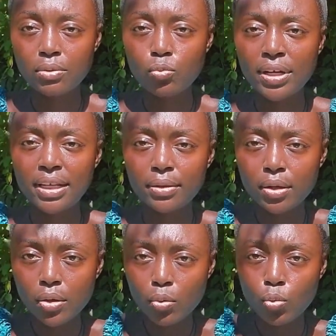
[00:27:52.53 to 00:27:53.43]
when it
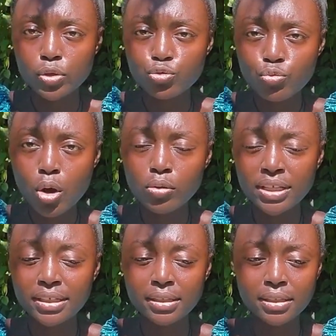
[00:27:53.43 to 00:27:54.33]
was
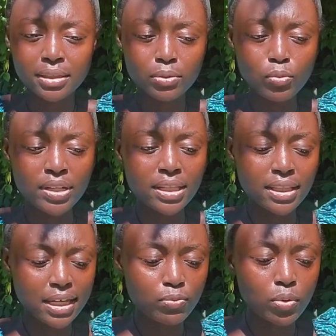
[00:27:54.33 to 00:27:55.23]
rolling when
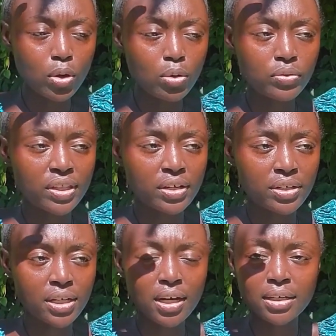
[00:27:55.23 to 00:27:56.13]
they rolled their
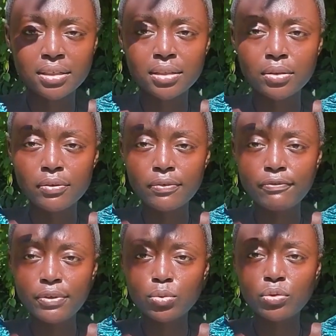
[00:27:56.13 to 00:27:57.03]
dung
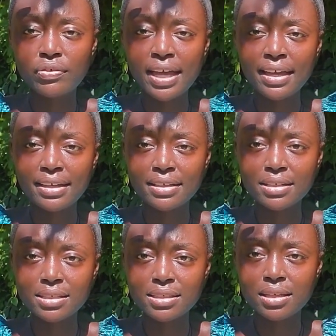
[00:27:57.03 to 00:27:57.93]
filled with
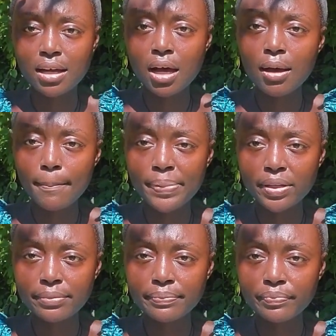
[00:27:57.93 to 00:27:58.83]
eggs up,
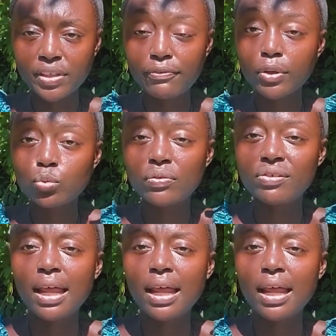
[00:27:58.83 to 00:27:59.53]
filled with